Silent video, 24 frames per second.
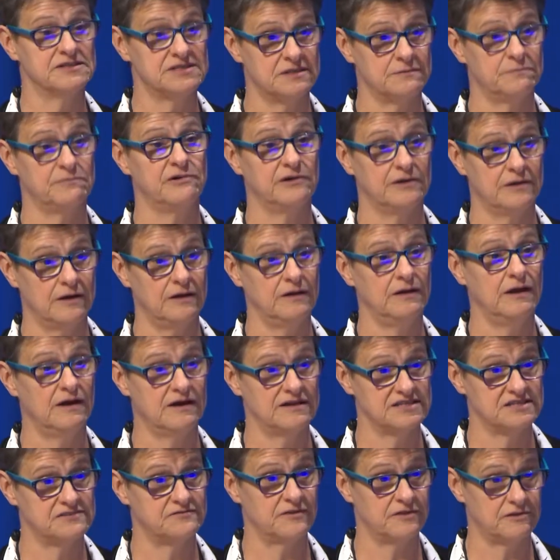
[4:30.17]
the product
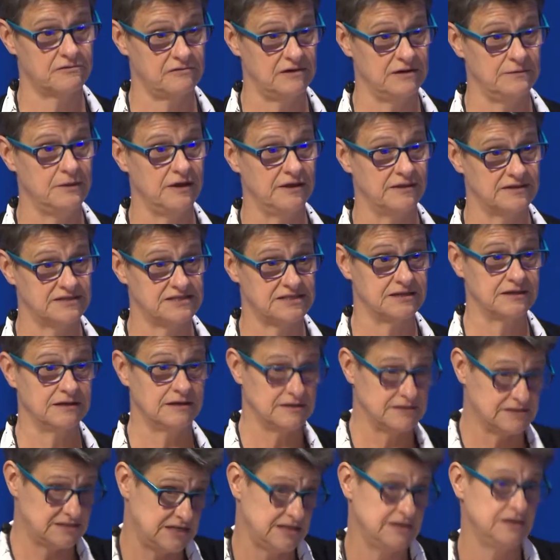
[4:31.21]
lasts for 3 months and
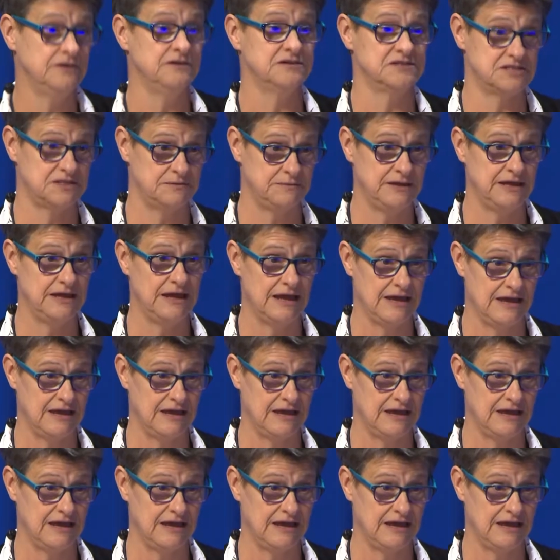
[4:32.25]
continues to be